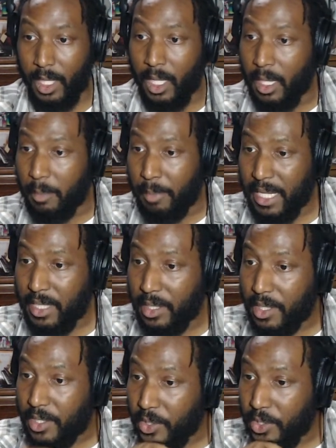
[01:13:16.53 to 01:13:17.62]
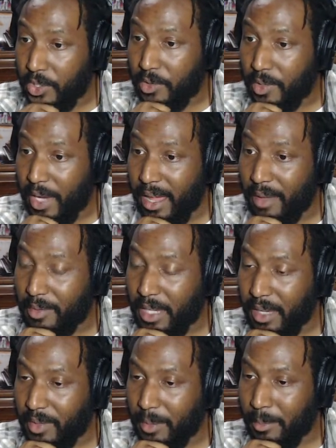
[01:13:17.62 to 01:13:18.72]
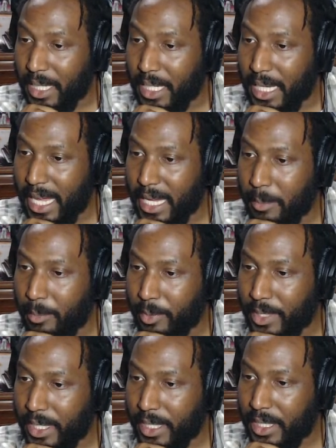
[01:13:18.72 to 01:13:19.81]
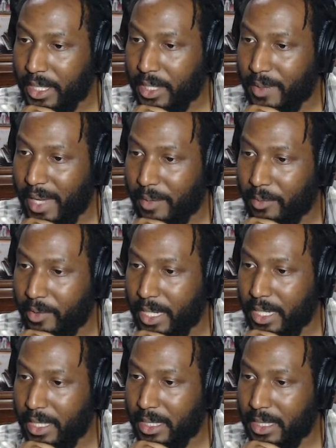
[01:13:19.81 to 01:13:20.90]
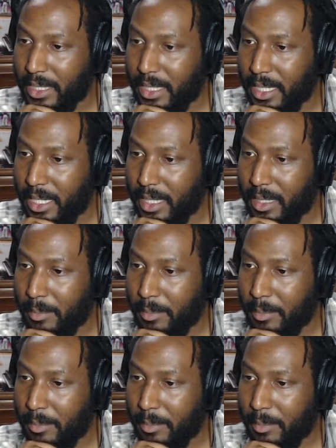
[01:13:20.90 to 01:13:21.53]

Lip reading: Based on the tools you have given me, I am predicting you have read the